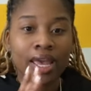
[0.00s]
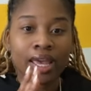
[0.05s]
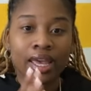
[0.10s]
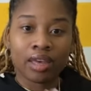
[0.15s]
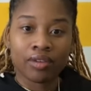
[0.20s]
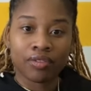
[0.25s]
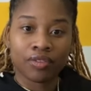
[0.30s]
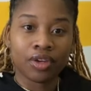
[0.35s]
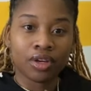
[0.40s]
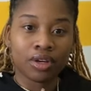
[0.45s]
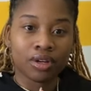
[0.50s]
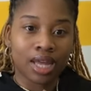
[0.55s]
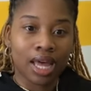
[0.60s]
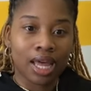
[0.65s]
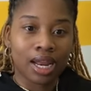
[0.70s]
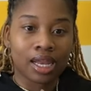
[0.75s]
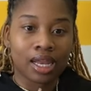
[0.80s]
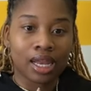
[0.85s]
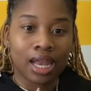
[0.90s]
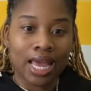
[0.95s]
if you're
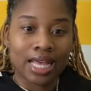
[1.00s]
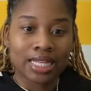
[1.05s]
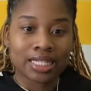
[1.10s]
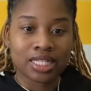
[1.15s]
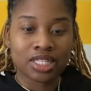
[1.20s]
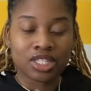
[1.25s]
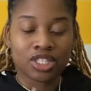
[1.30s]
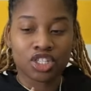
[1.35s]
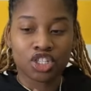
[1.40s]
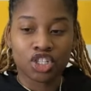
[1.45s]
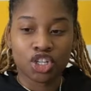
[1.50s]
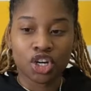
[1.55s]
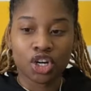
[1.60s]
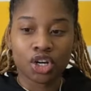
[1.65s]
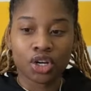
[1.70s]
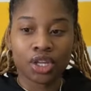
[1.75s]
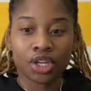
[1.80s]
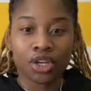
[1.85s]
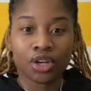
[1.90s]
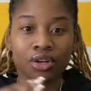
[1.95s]
not a licensed
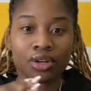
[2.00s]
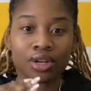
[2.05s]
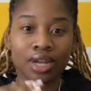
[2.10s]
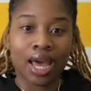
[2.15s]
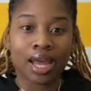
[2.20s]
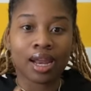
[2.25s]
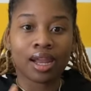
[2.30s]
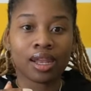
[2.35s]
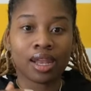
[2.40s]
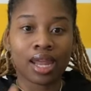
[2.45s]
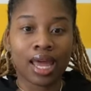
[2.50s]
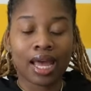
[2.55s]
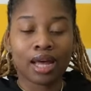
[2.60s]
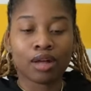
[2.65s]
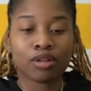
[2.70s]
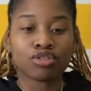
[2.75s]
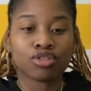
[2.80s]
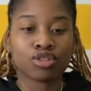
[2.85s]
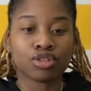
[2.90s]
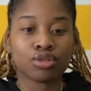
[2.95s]
attorney, you're not
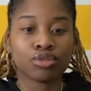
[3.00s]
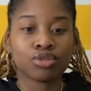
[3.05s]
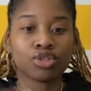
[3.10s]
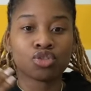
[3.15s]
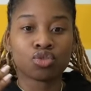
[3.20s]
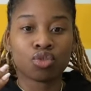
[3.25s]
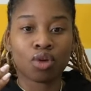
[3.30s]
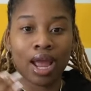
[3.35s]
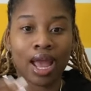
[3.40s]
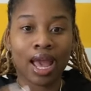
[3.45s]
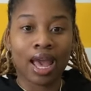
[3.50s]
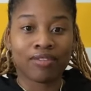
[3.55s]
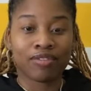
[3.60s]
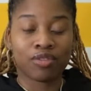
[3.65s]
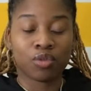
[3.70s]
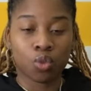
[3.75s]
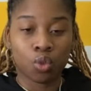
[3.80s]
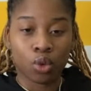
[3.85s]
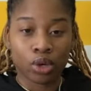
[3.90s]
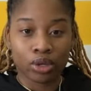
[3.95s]
allowed to
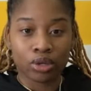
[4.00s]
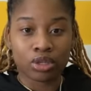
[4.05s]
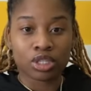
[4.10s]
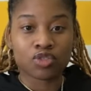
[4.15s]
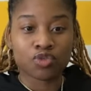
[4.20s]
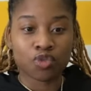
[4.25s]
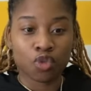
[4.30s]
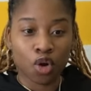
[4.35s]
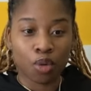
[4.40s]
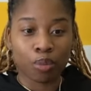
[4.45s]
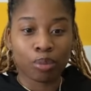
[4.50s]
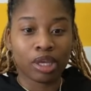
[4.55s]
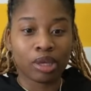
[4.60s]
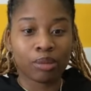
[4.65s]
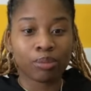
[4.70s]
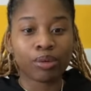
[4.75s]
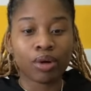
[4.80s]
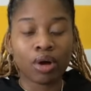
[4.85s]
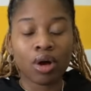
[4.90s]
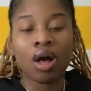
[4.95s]
draft wills for
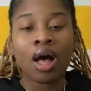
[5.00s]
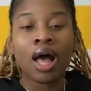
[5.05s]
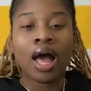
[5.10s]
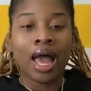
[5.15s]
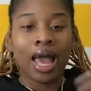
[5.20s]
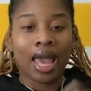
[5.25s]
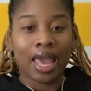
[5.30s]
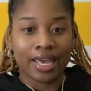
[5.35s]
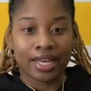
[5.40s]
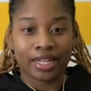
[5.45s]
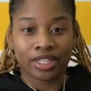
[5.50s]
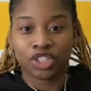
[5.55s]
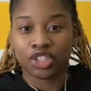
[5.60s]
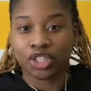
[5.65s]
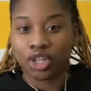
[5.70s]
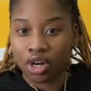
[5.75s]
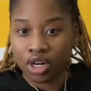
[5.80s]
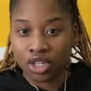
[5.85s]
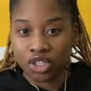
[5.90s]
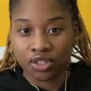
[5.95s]
people and
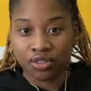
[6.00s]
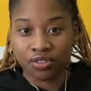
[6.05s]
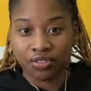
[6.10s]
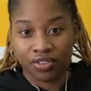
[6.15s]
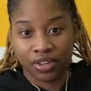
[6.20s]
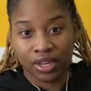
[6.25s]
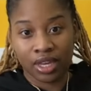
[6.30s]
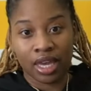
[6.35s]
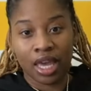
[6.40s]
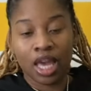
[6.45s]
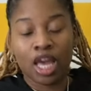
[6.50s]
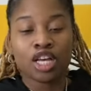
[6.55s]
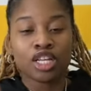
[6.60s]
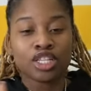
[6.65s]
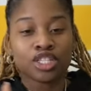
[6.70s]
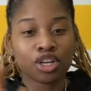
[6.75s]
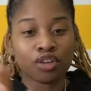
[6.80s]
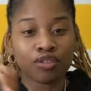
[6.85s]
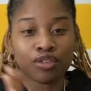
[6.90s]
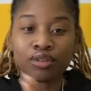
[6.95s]
charge a fee.
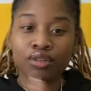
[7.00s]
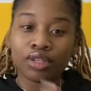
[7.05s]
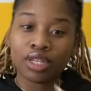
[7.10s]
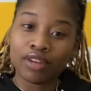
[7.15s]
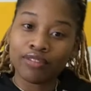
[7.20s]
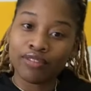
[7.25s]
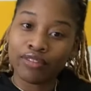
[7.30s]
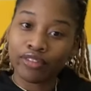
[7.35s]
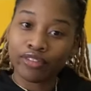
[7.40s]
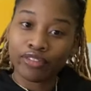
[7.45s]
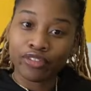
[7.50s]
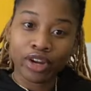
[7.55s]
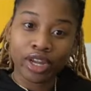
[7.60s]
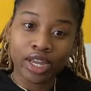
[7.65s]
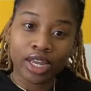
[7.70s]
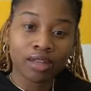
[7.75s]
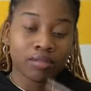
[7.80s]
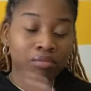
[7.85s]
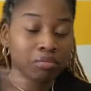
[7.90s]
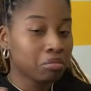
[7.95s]
So if you did it for
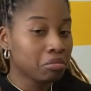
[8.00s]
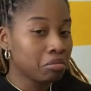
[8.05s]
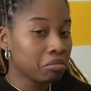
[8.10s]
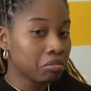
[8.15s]
free,